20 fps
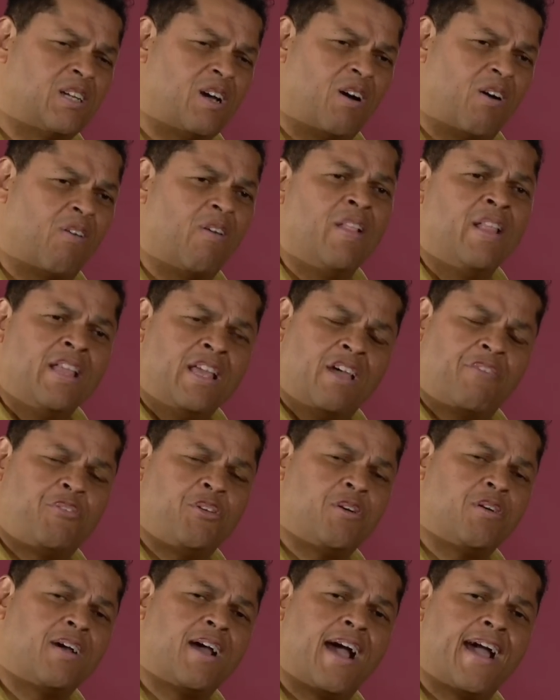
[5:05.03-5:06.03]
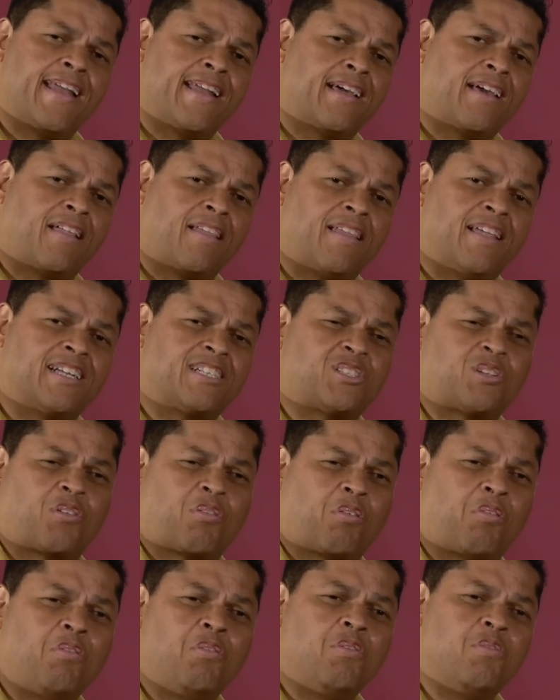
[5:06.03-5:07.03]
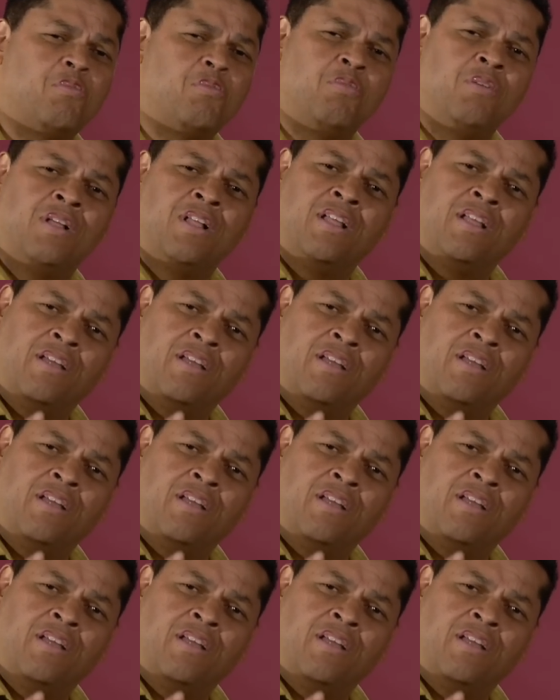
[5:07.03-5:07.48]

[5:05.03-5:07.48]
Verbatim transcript: No. If you're a guy that collects true,